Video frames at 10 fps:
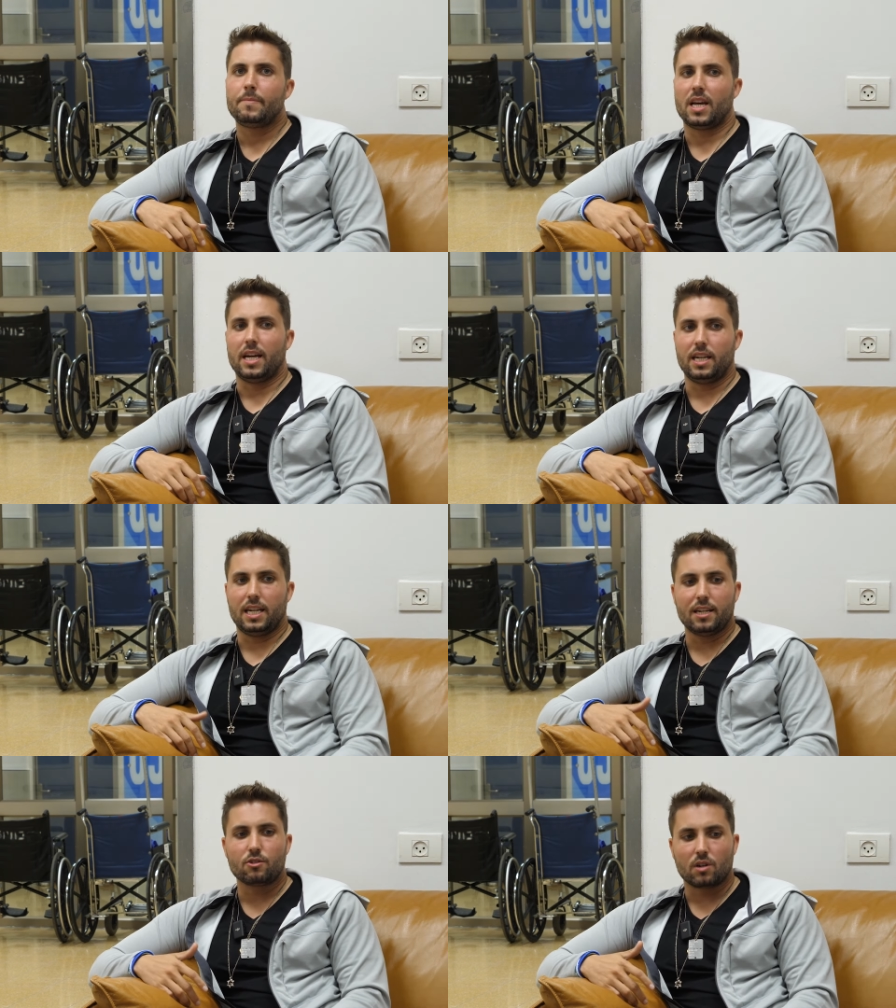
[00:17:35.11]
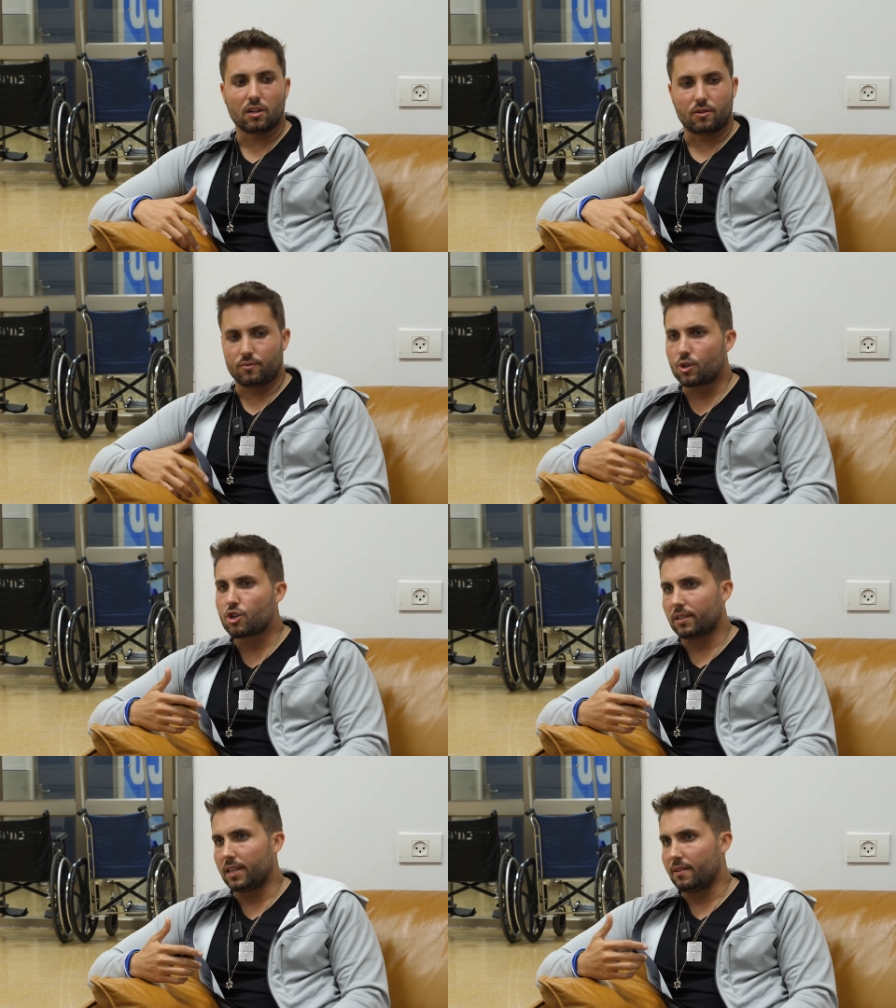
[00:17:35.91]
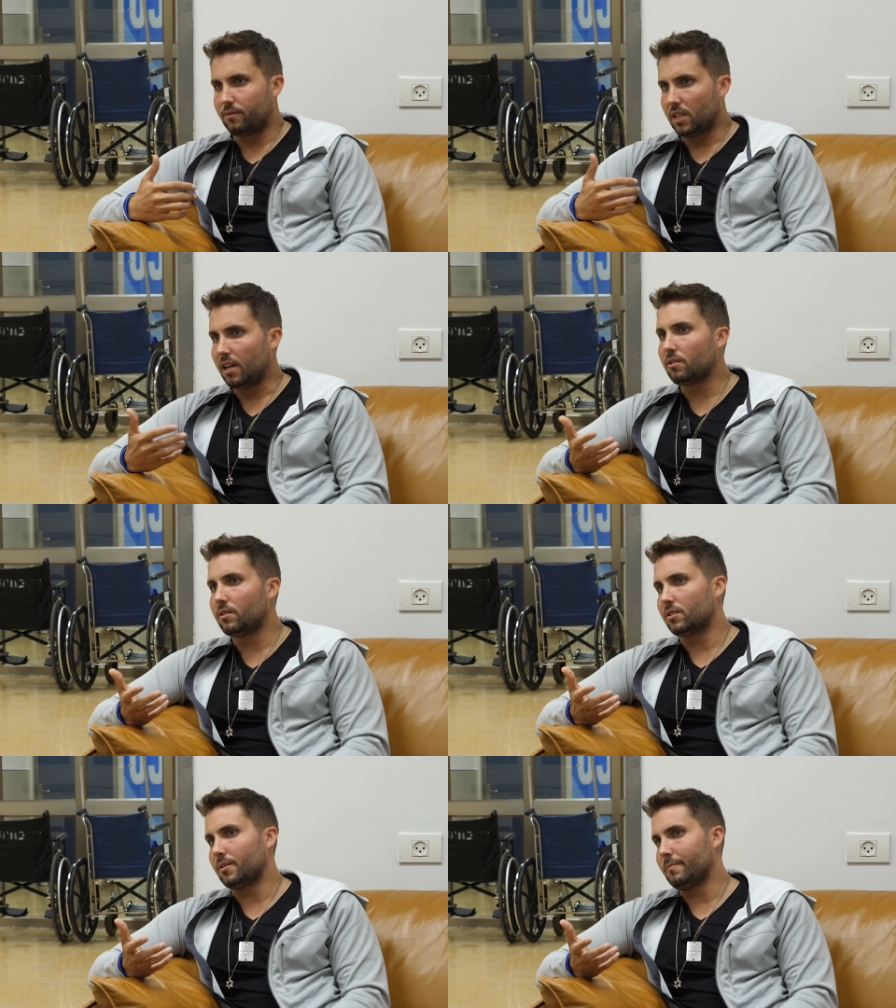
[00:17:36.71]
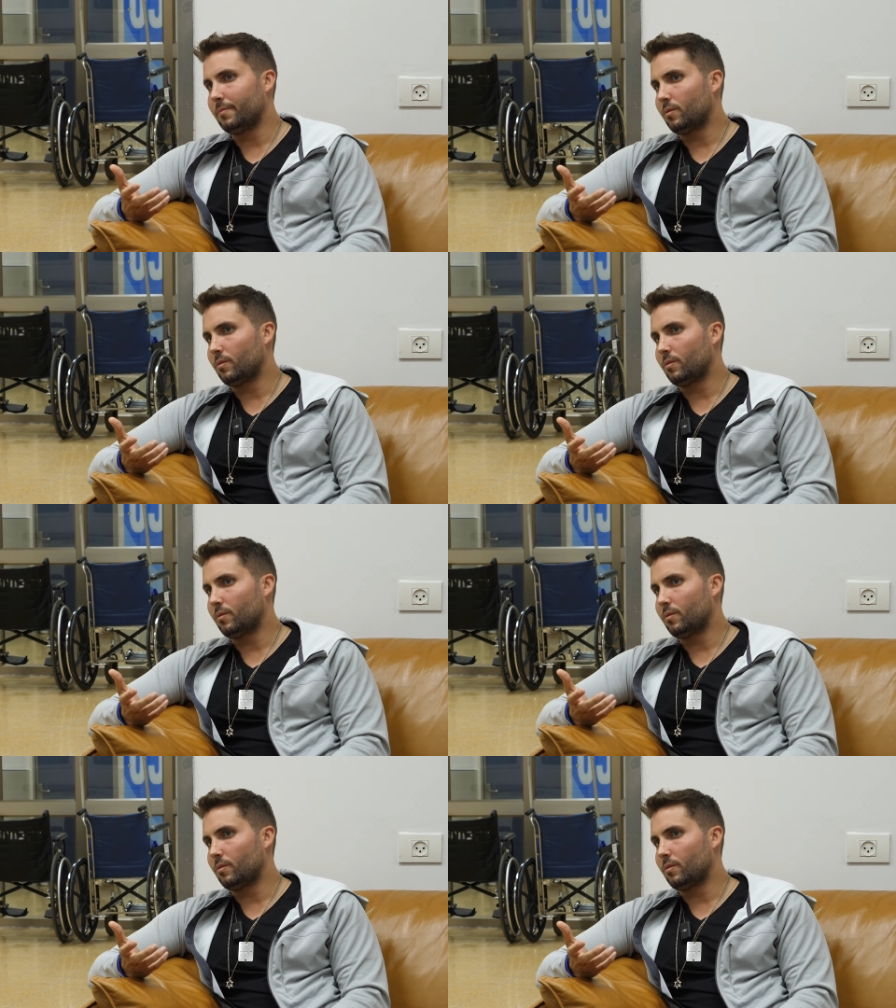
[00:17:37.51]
And in Israel, unfortunately, if terrorism